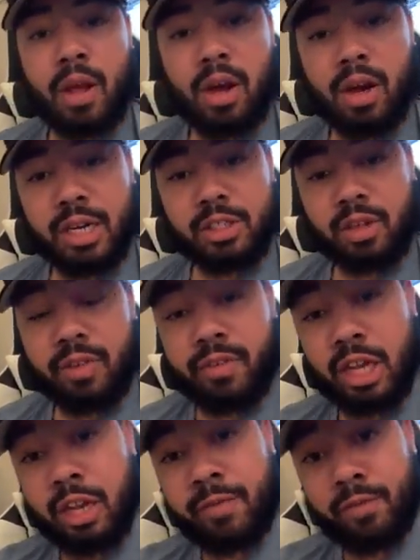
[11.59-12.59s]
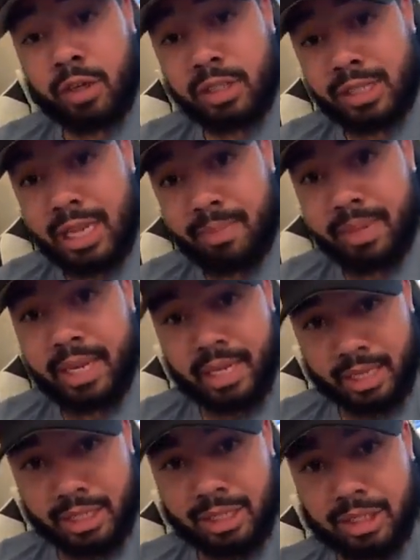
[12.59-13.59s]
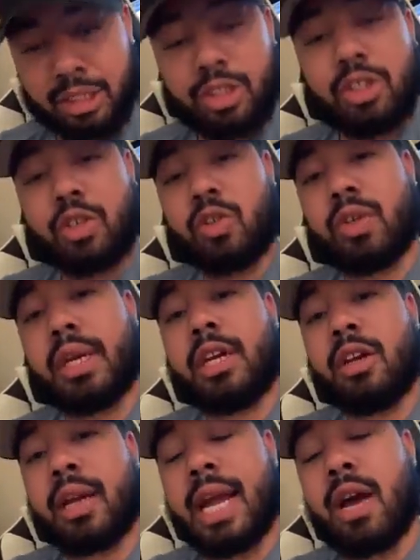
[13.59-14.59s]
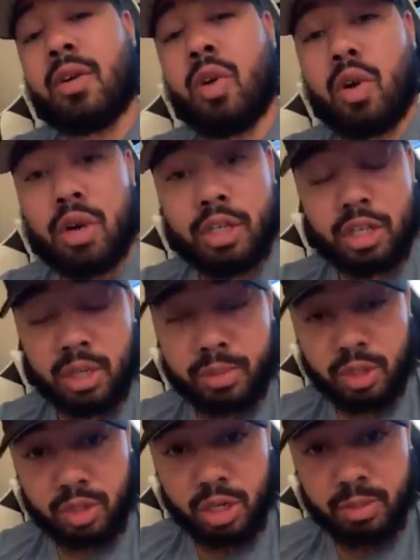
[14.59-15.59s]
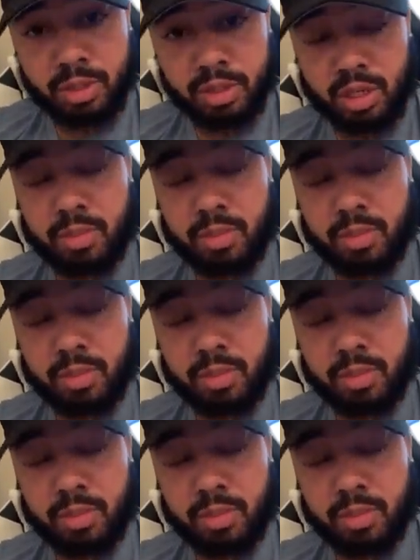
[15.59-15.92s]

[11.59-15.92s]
All right, so the very first step is to create your account on www.kdp.com.